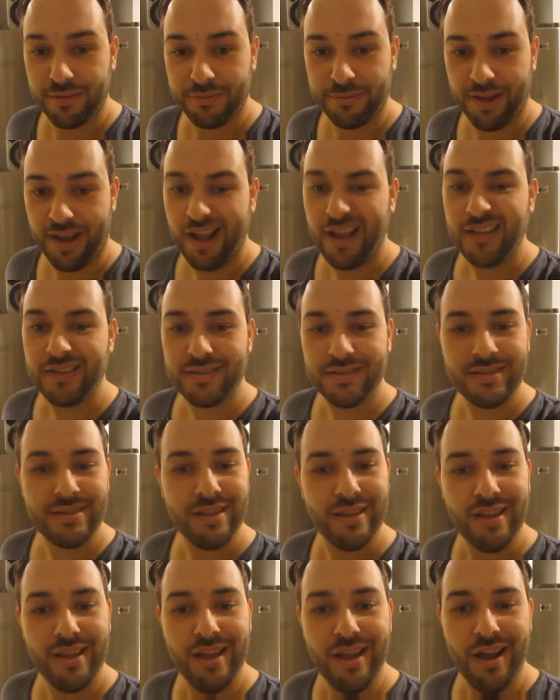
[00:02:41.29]
fast
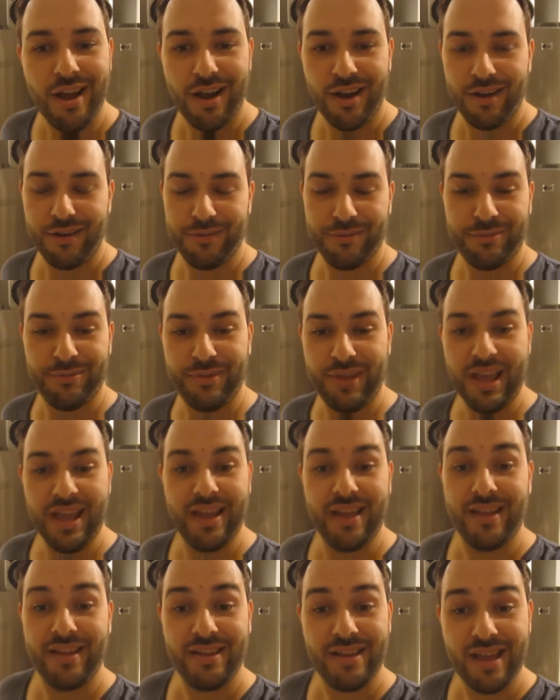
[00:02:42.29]
of,
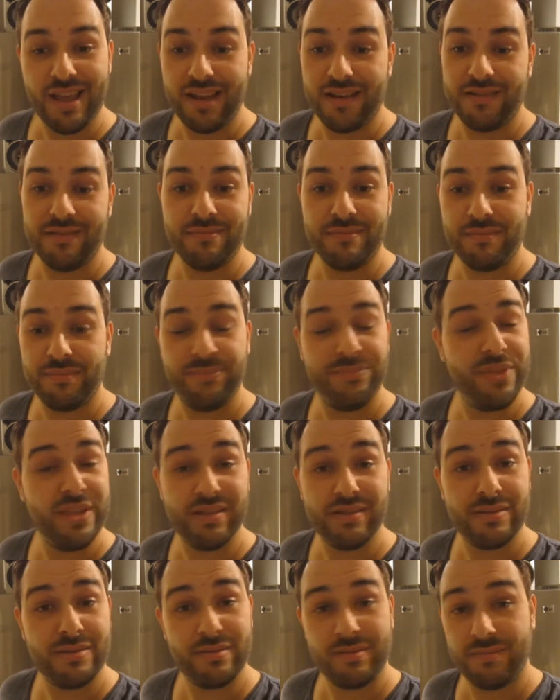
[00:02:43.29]
and
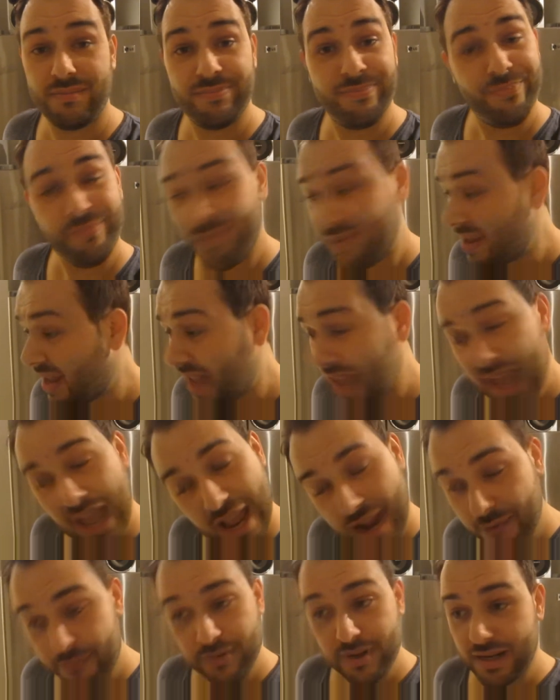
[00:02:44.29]
there's
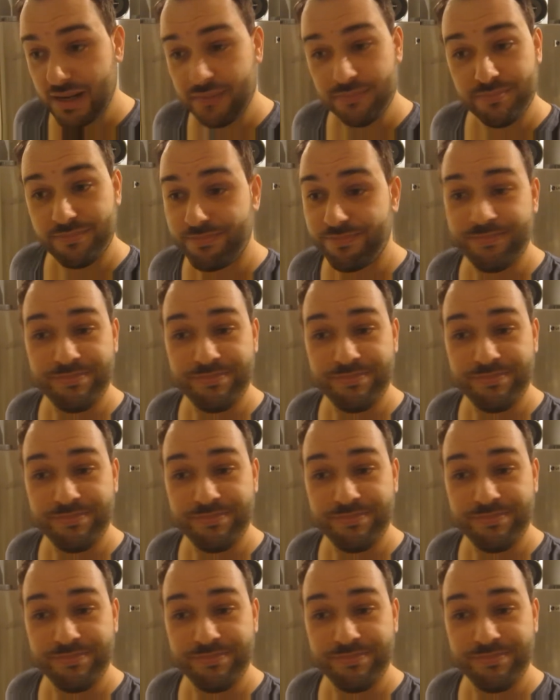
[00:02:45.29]
every